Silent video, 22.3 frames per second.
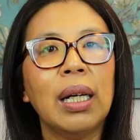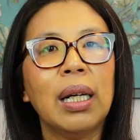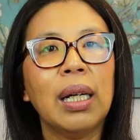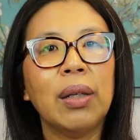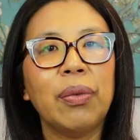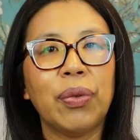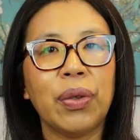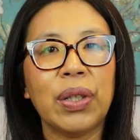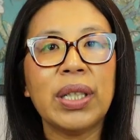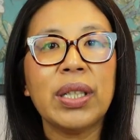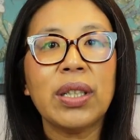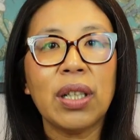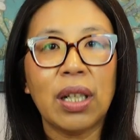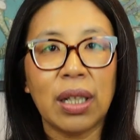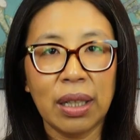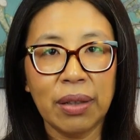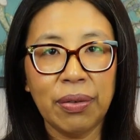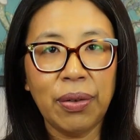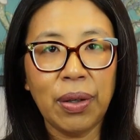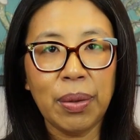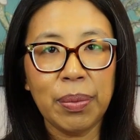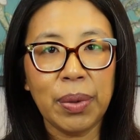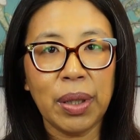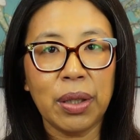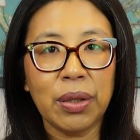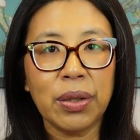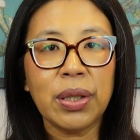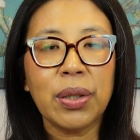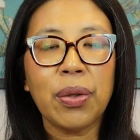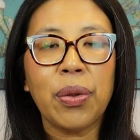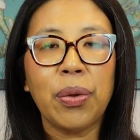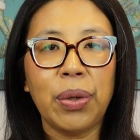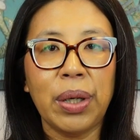If we start from
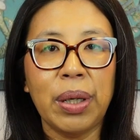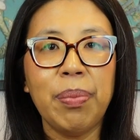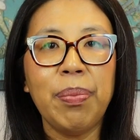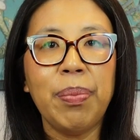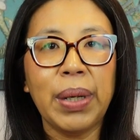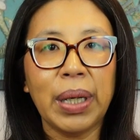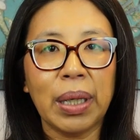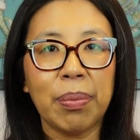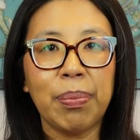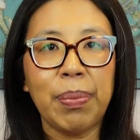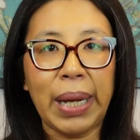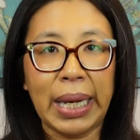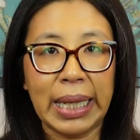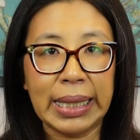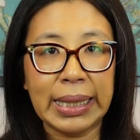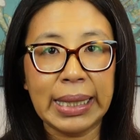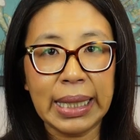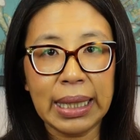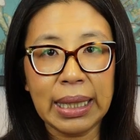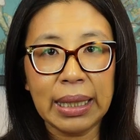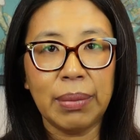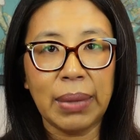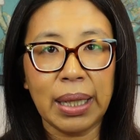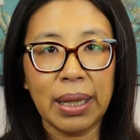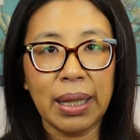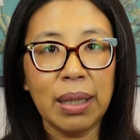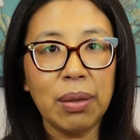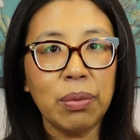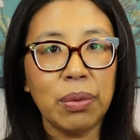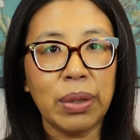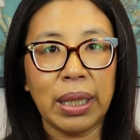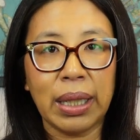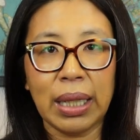those three big basic
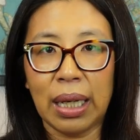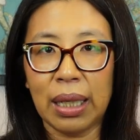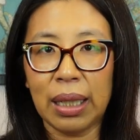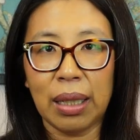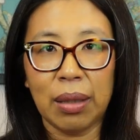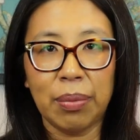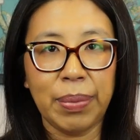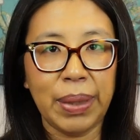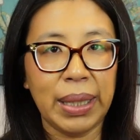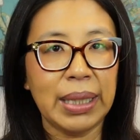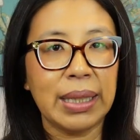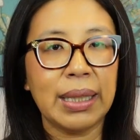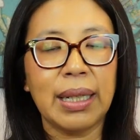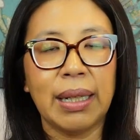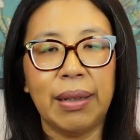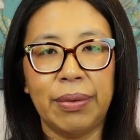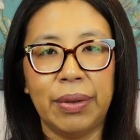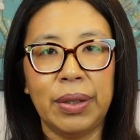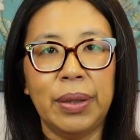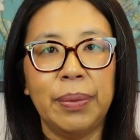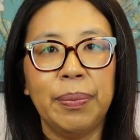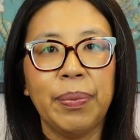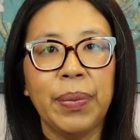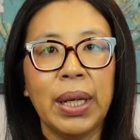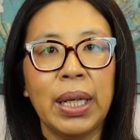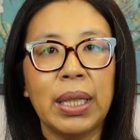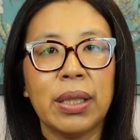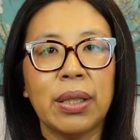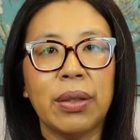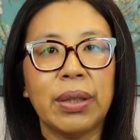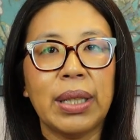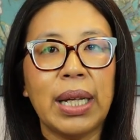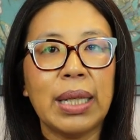methods, we got our base covered.
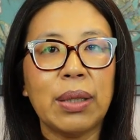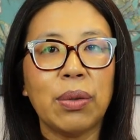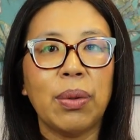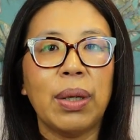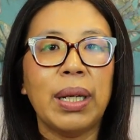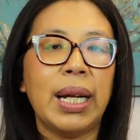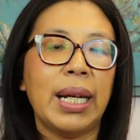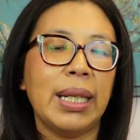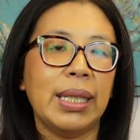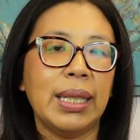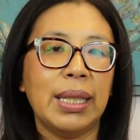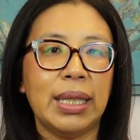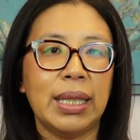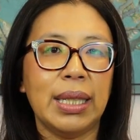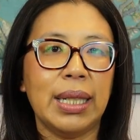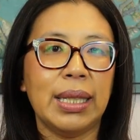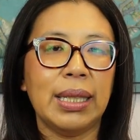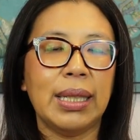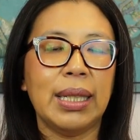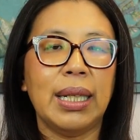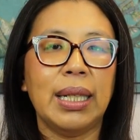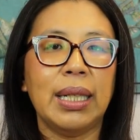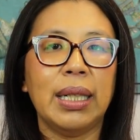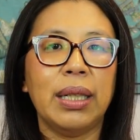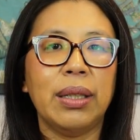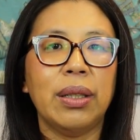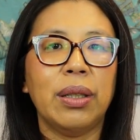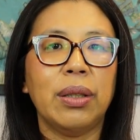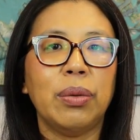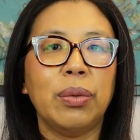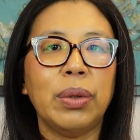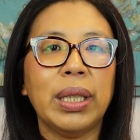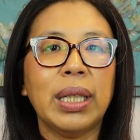So that's what I suggest, that
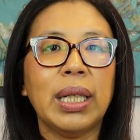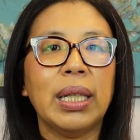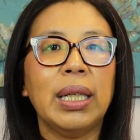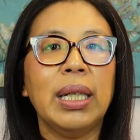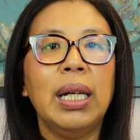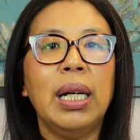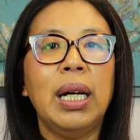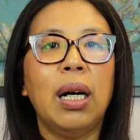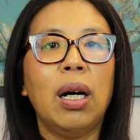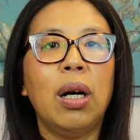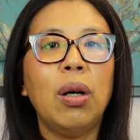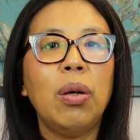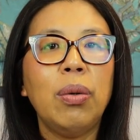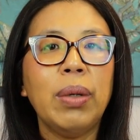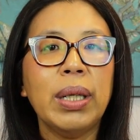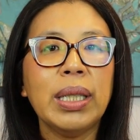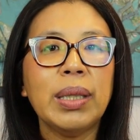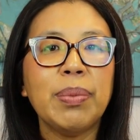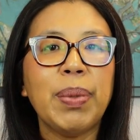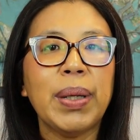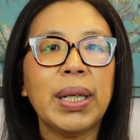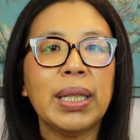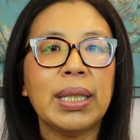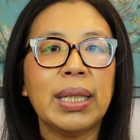we can always pay